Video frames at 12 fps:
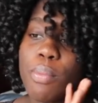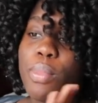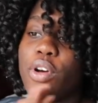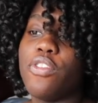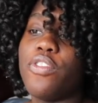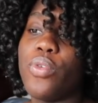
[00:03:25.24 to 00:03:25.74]

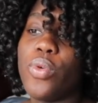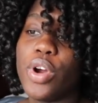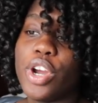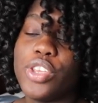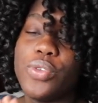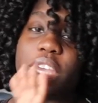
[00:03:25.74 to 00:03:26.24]

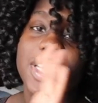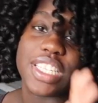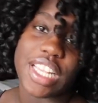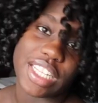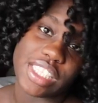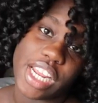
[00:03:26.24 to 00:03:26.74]
before you get to
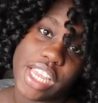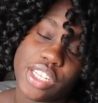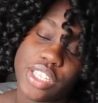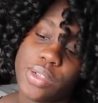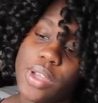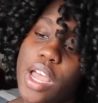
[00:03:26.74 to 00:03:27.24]
that
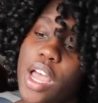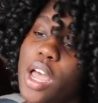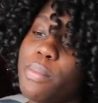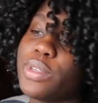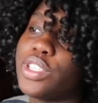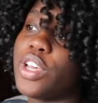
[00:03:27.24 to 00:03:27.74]
stage.
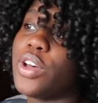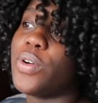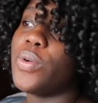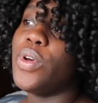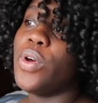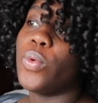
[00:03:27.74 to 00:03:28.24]
Um,
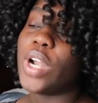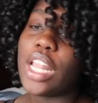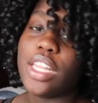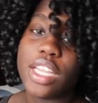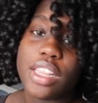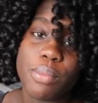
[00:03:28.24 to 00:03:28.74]
so when I
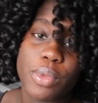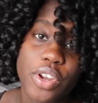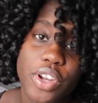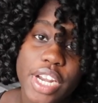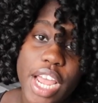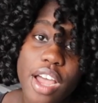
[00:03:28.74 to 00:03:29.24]
look in the
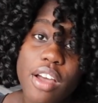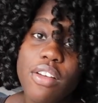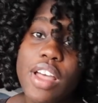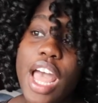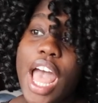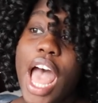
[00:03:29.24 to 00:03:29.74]
mirror
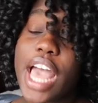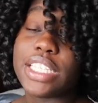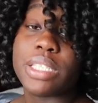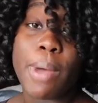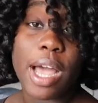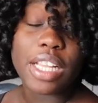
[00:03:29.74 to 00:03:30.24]
now, I
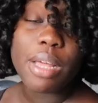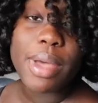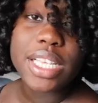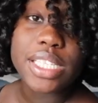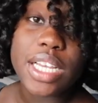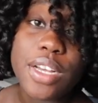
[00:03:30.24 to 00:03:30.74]
smile at
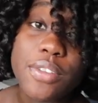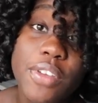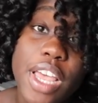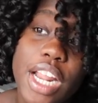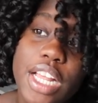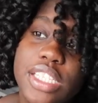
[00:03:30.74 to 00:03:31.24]
myself
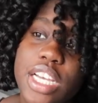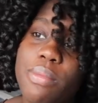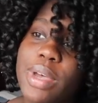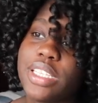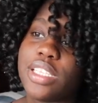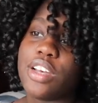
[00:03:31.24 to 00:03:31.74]
and I tell
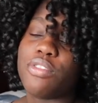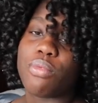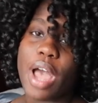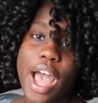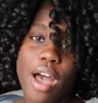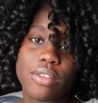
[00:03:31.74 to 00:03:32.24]
myself,
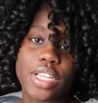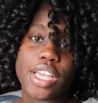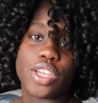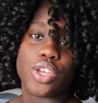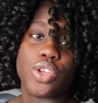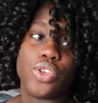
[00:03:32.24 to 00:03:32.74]
wow,
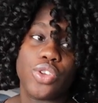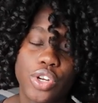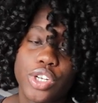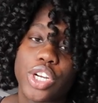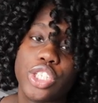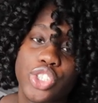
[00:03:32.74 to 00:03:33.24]
like
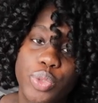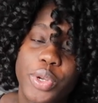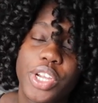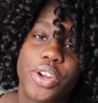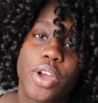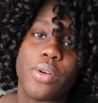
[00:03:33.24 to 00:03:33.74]
you're a
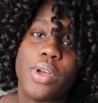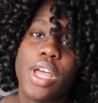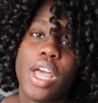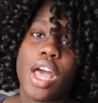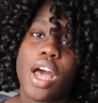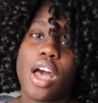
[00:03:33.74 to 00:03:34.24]
superhero.
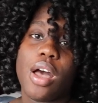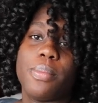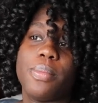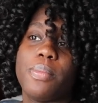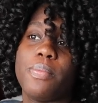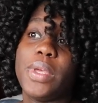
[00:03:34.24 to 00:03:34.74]

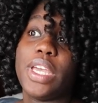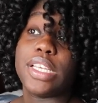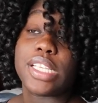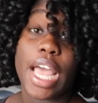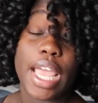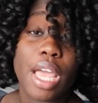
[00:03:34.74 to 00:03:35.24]
Um,
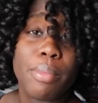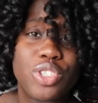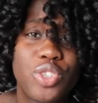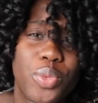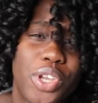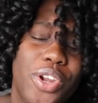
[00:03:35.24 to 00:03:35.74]
because I am a
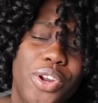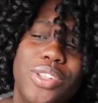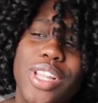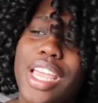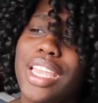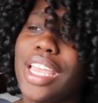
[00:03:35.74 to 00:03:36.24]
superhero.
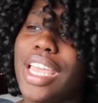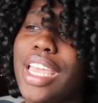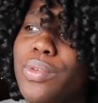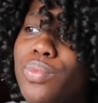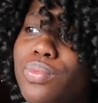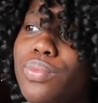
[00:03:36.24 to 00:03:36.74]
Like
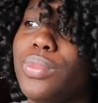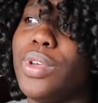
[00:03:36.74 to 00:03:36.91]
it